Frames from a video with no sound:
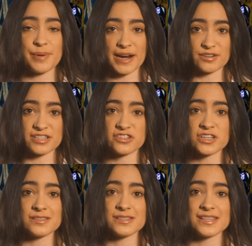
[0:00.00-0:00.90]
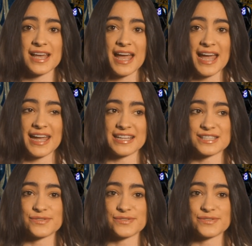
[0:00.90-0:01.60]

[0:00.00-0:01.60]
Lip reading: by Christians. It's